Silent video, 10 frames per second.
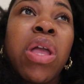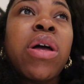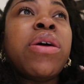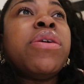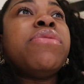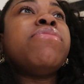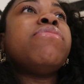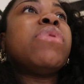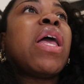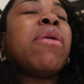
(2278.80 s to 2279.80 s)
uh
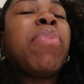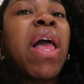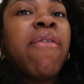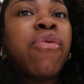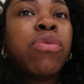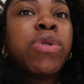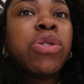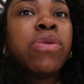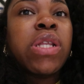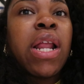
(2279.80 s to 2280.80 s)
like platform
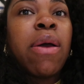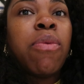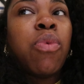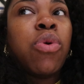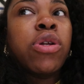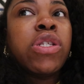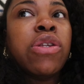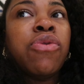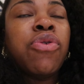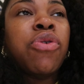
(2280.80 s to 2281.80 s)
shoes that I wore to
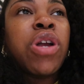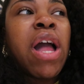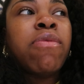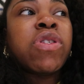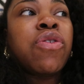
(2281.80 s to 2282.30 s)
New York. I was